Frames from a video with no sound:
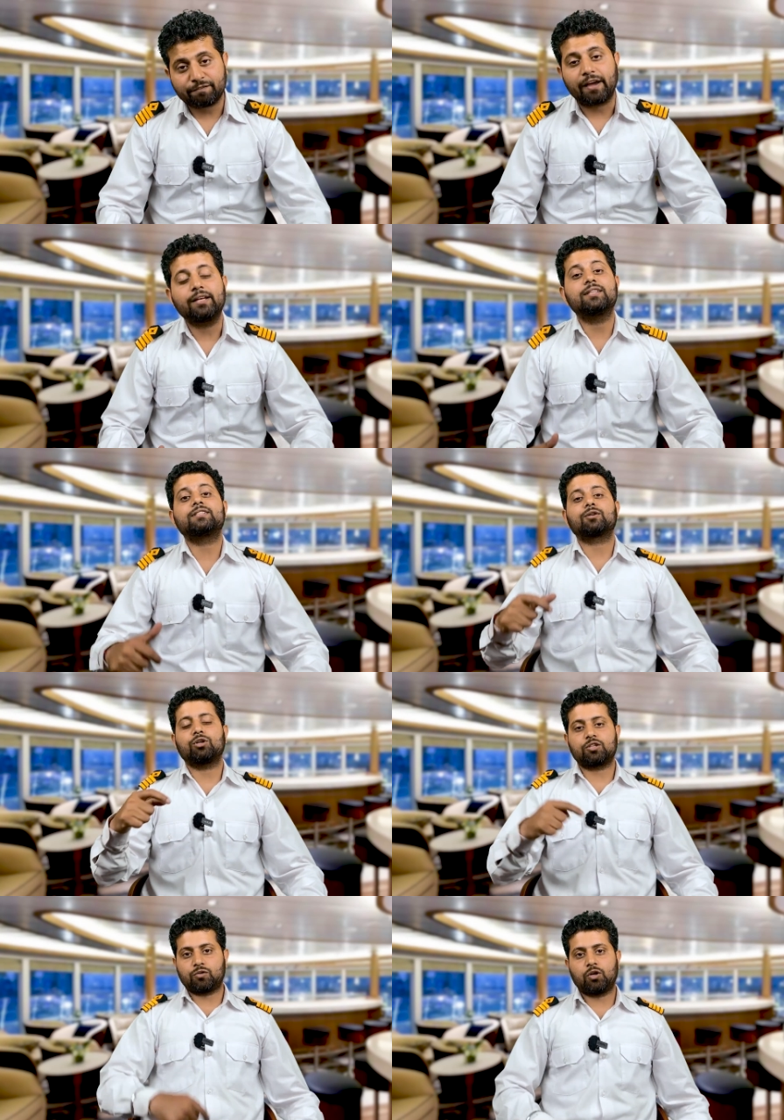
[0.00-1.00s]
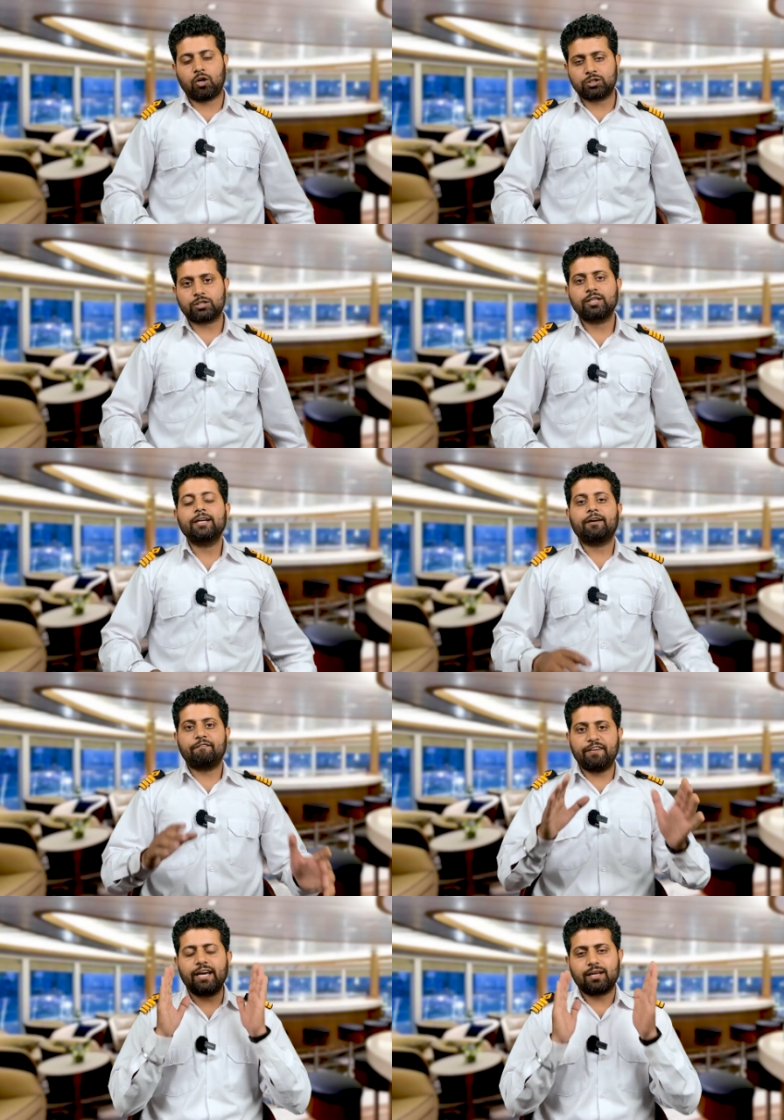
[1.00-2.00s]
Finally, the circulars were launched
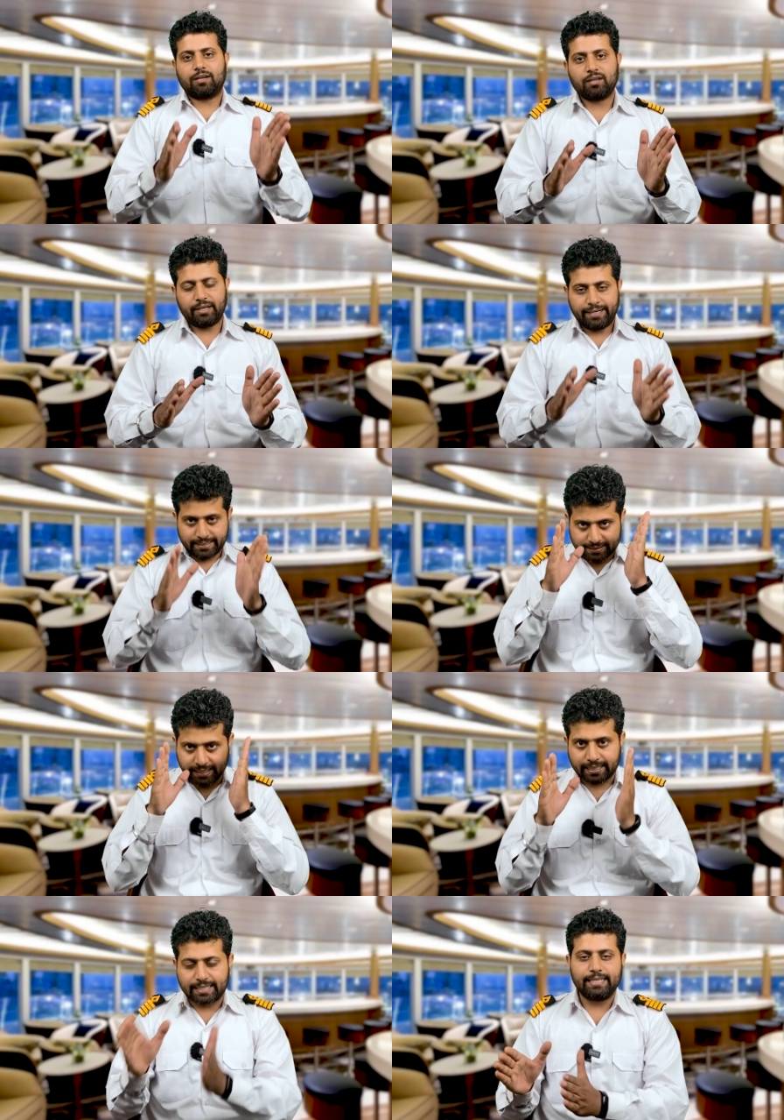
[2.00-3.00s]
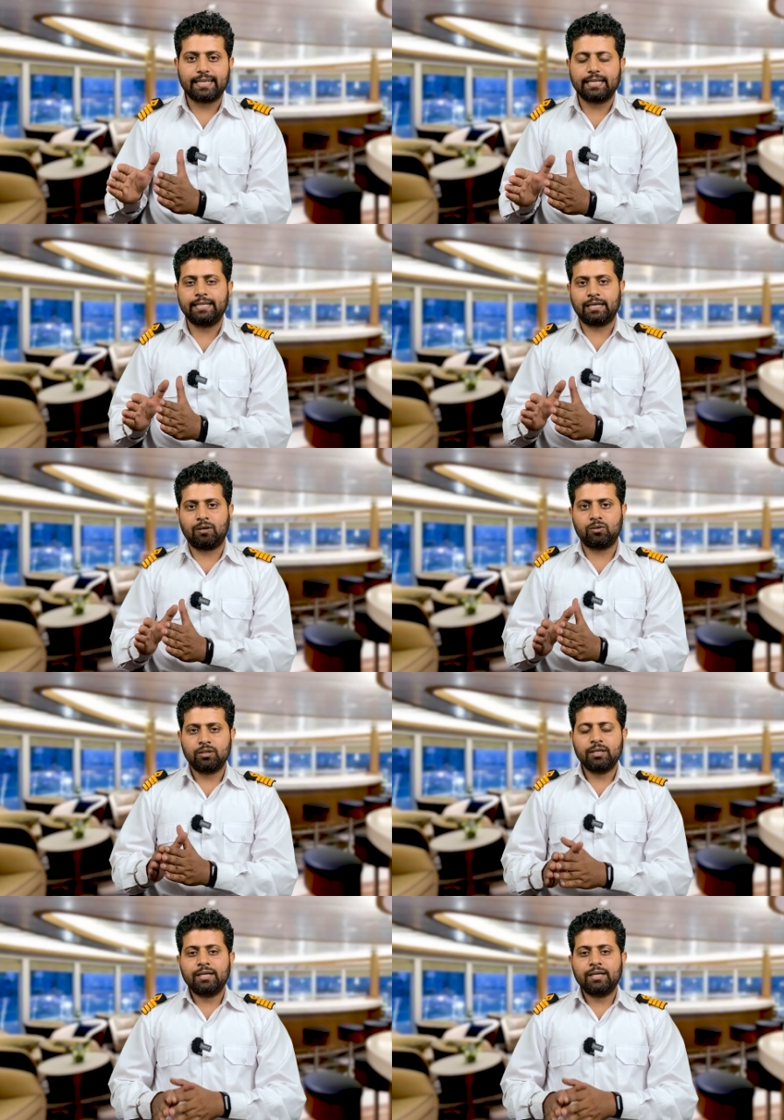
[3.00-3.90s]
where it is said clearly now